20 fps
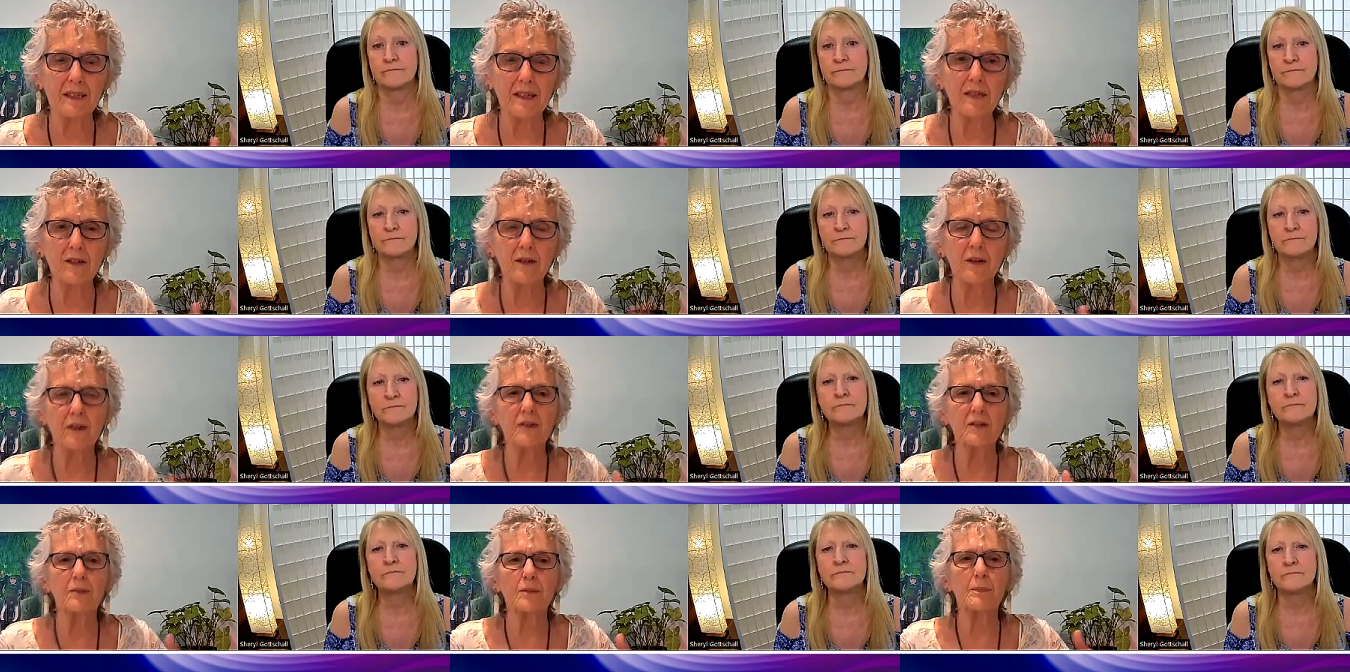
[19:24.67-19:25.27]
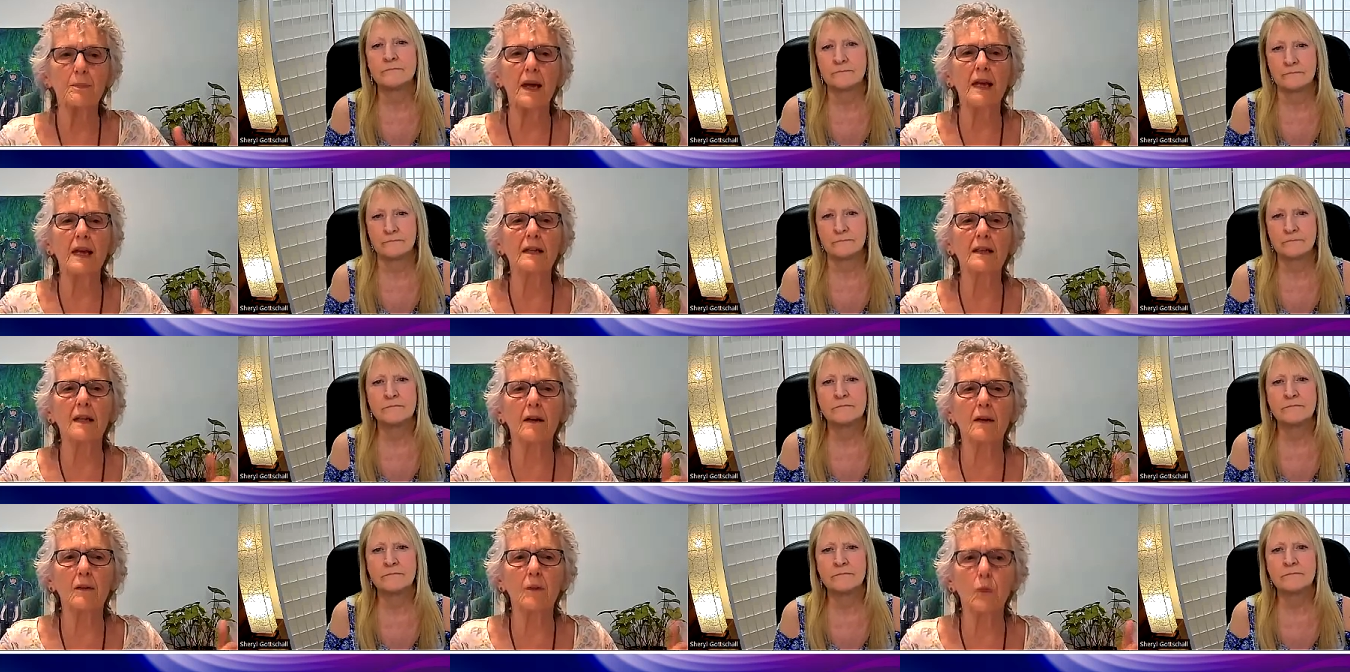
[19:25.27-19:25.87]
Speaker 1: you know,
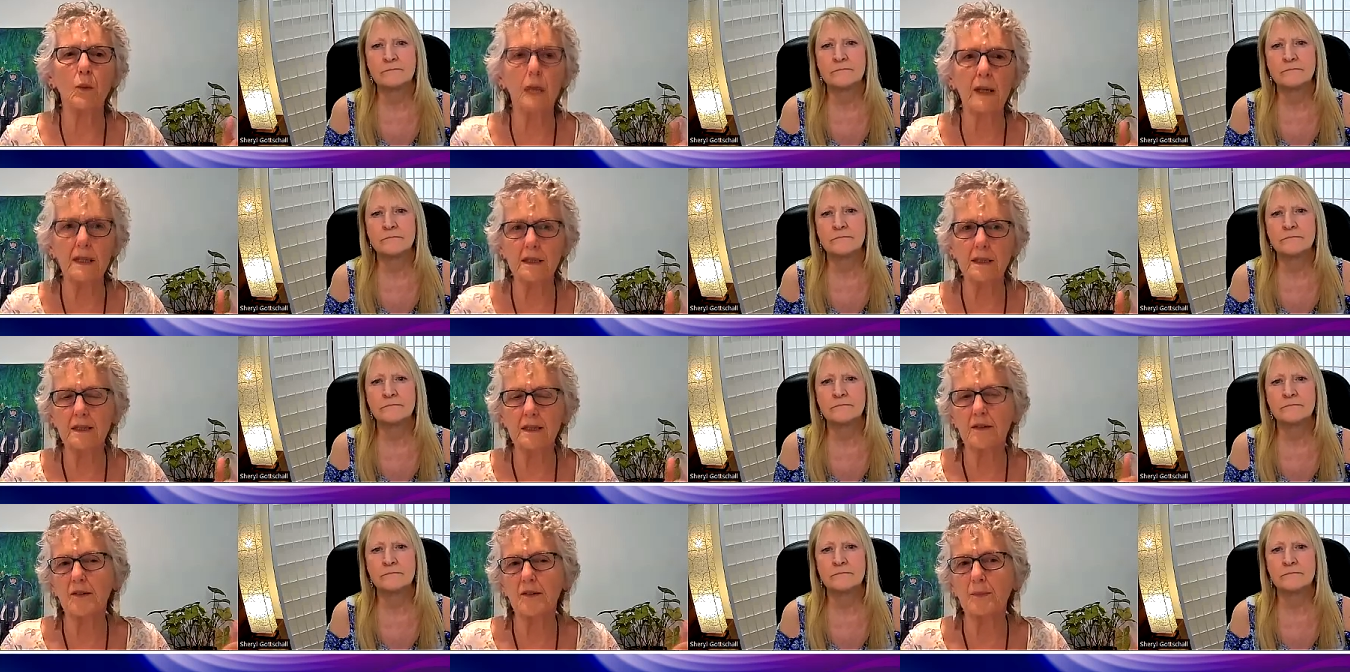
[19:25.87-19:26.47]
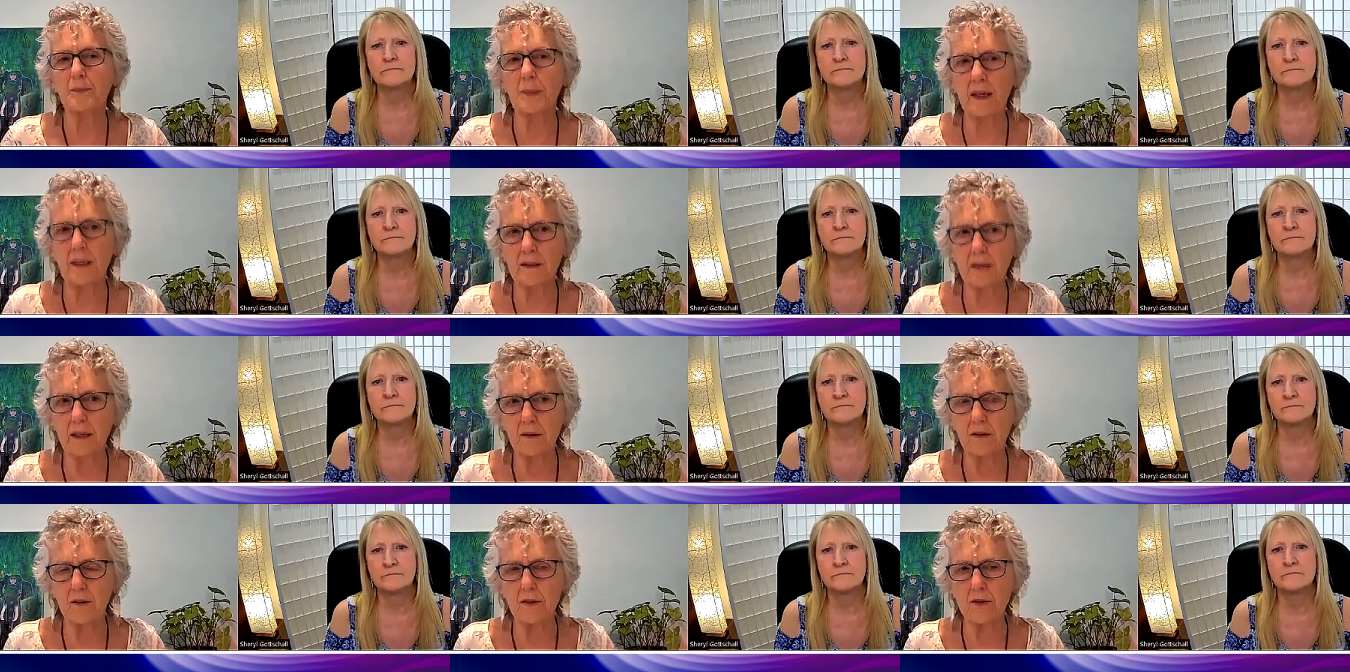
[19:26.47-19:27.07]
expand our awareness, expand
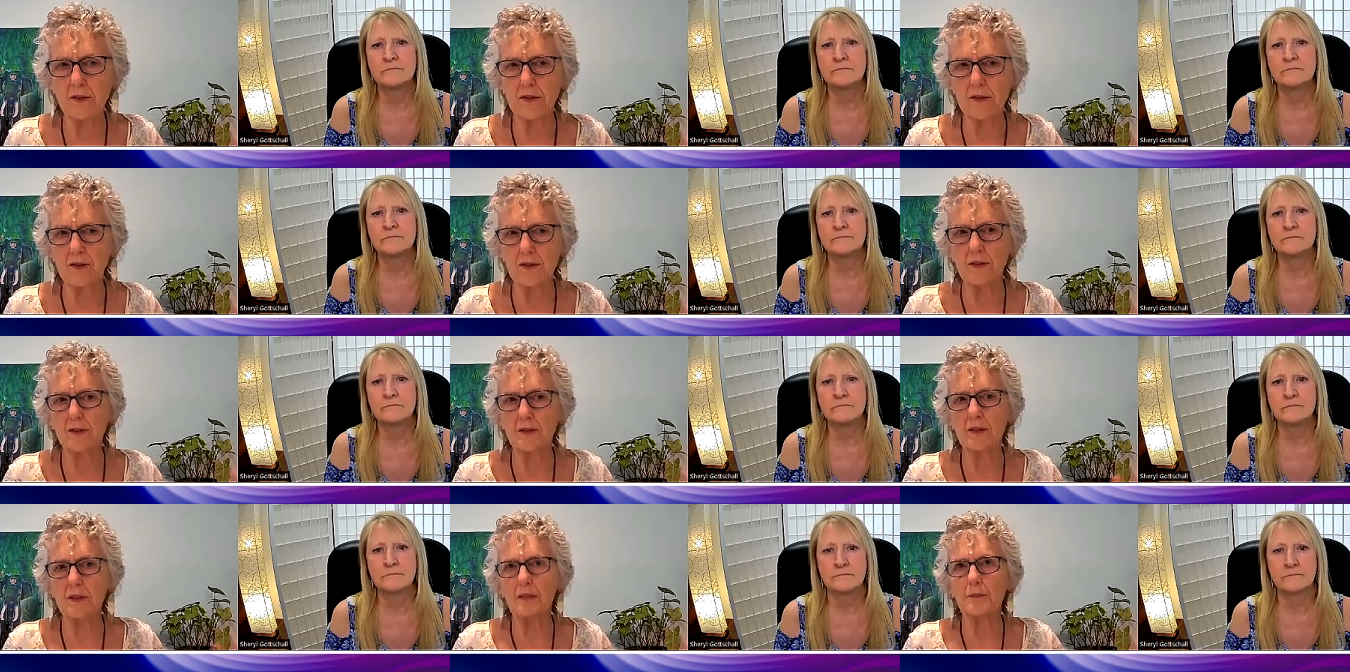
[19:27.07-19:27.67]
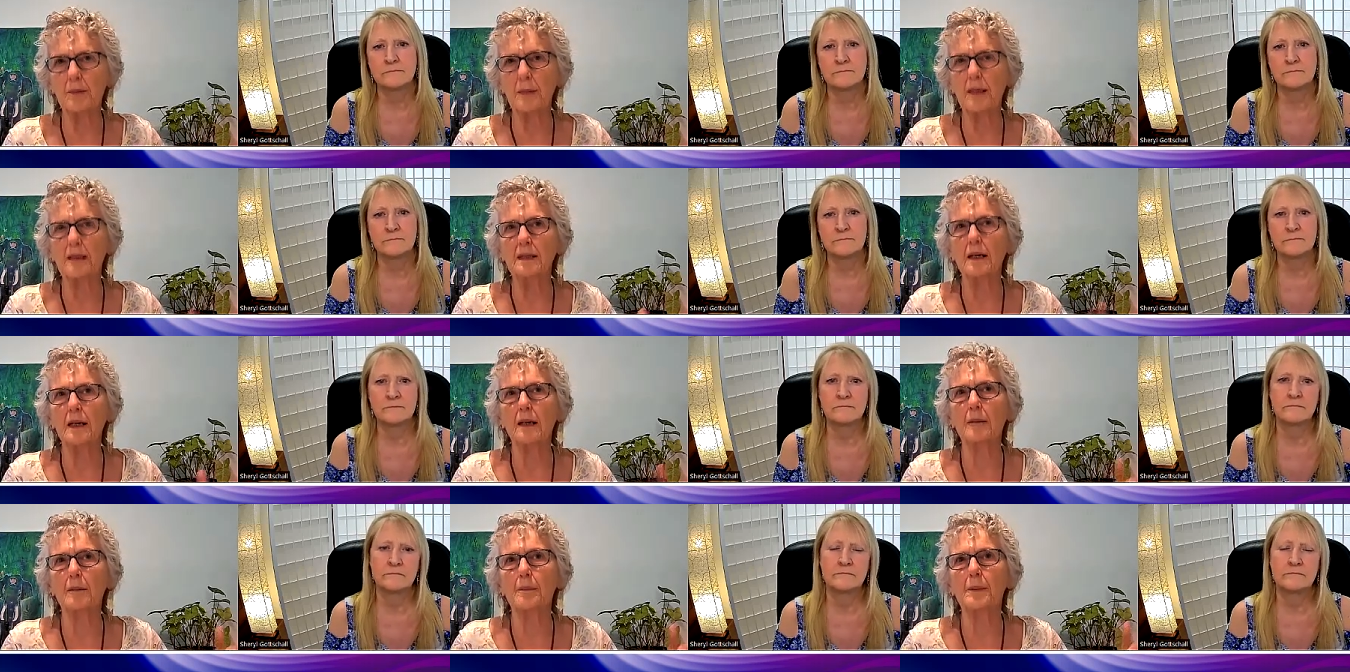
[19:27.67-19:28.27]
our consciousness, expand
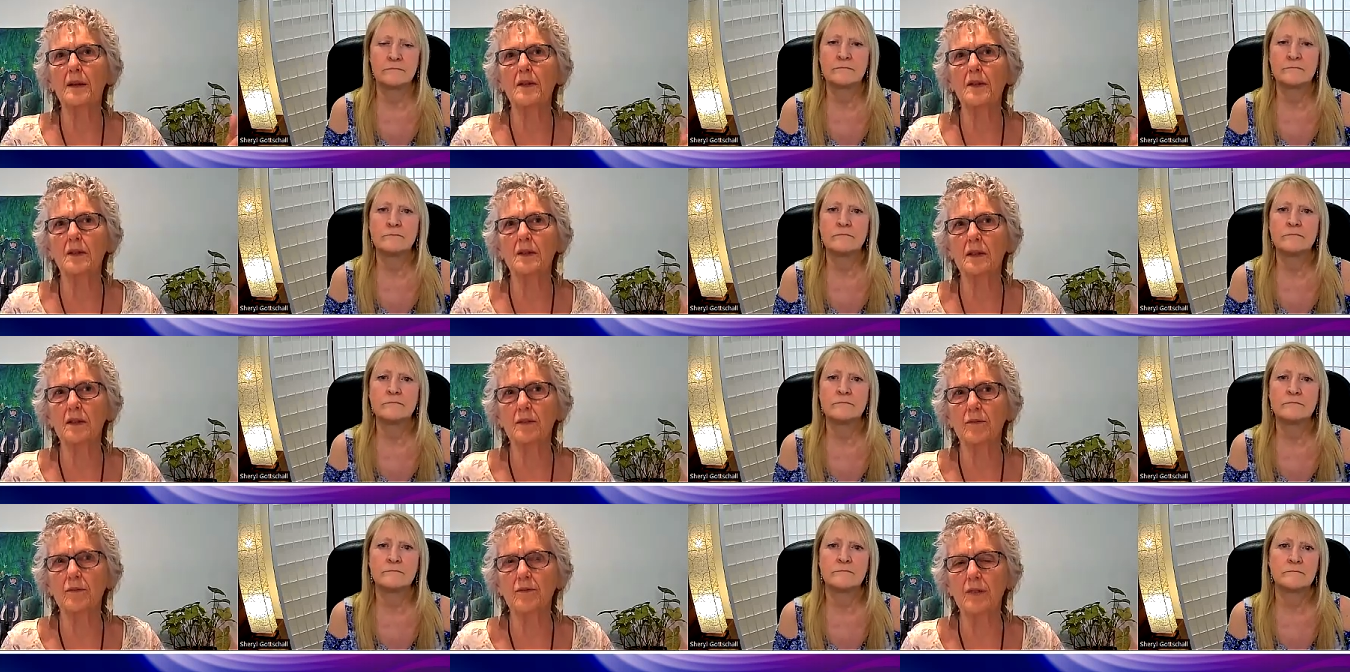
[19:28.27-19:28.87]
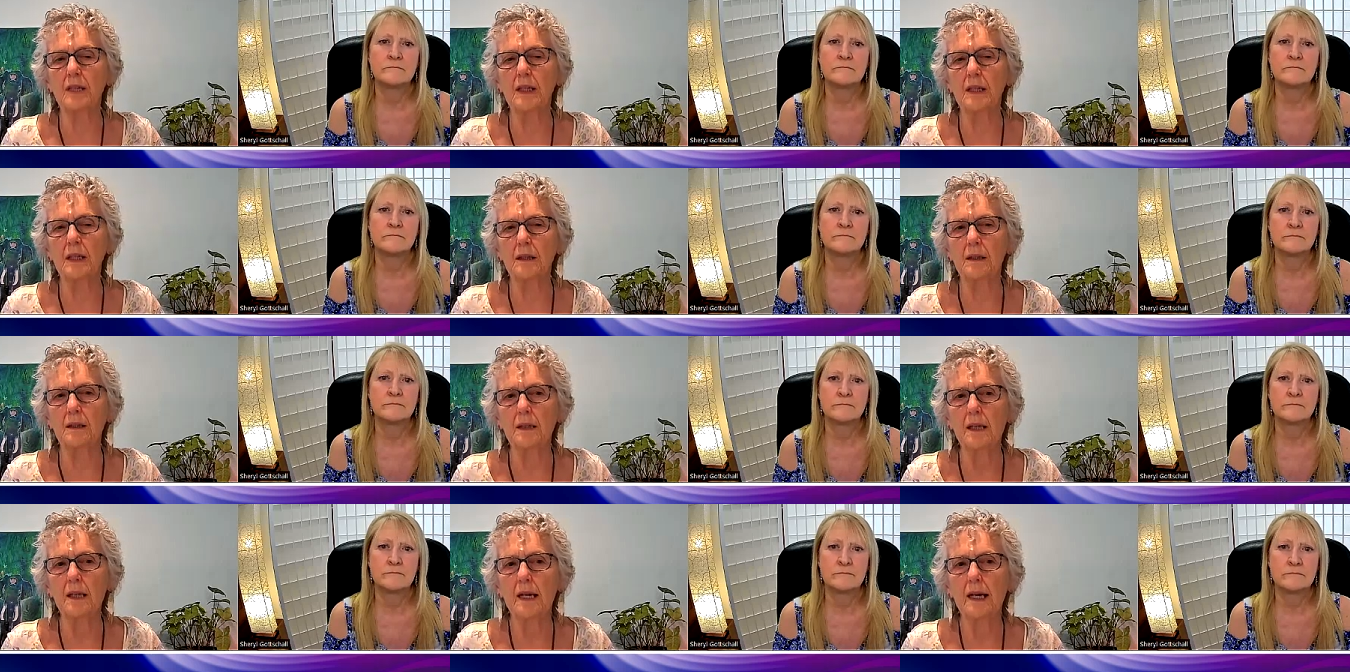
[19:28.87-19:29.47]
our capacity to
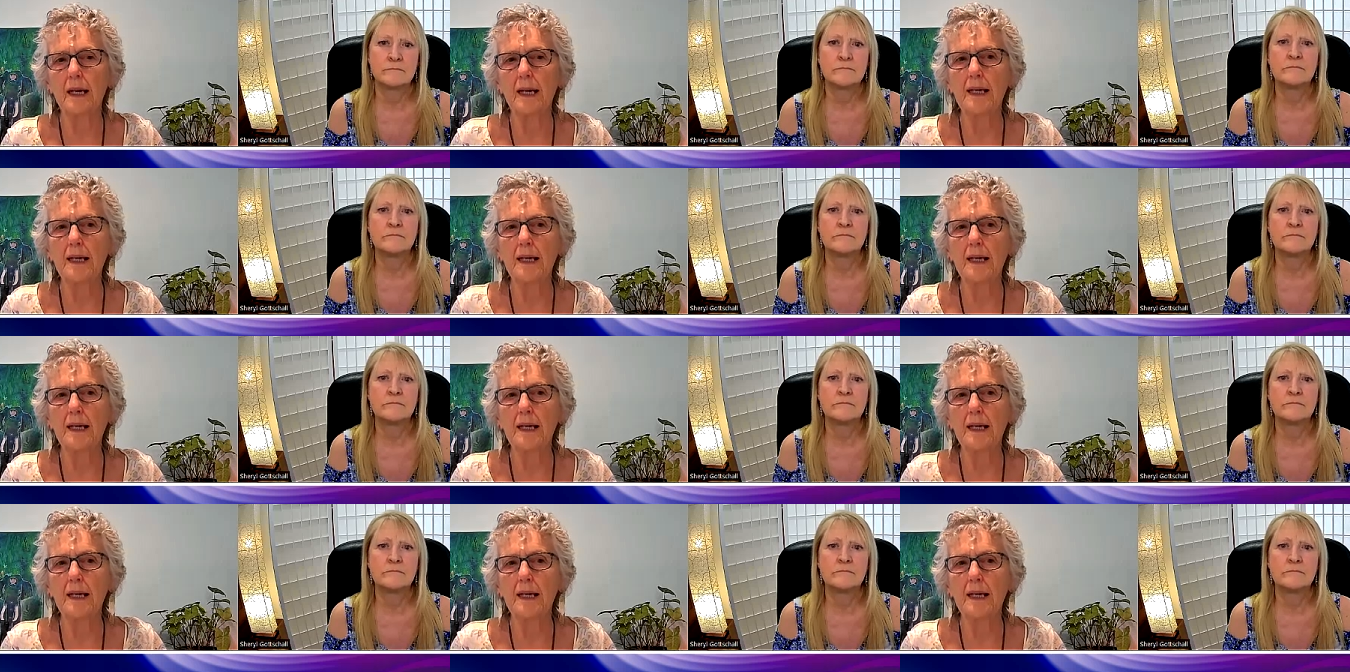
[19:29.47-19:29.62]
feel